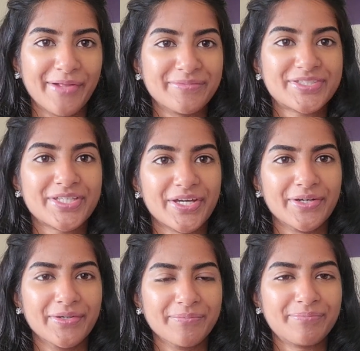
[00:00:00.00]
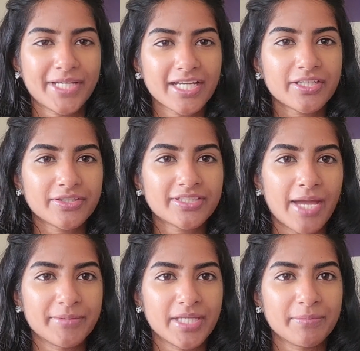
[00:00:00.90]
So pick a good
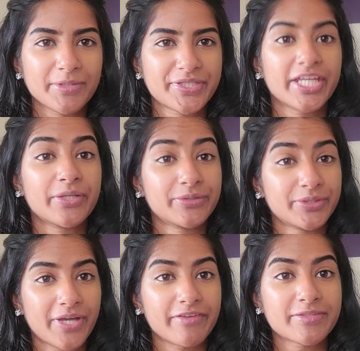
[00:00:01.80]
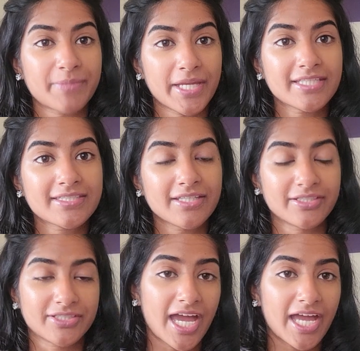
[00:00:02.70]
timetable so that you do have space, a
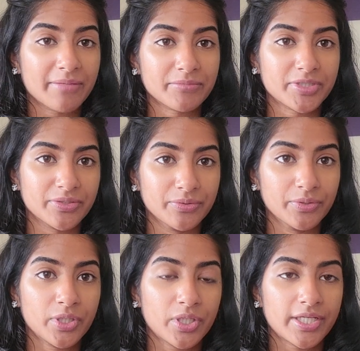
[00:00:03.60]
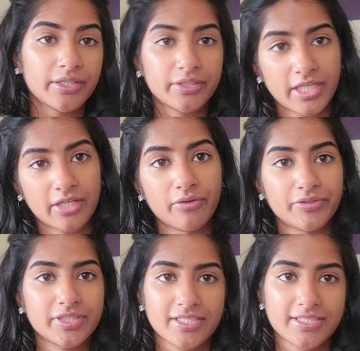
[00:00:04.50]
time to get over
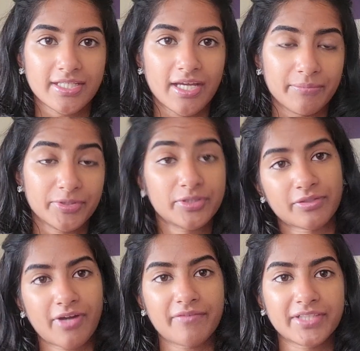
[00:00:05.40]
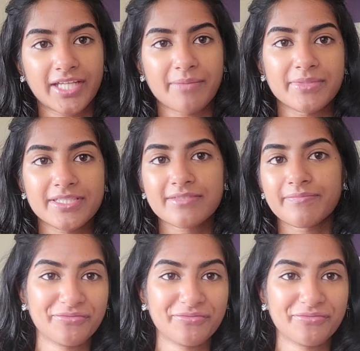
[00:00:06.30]
to the Grafton campus.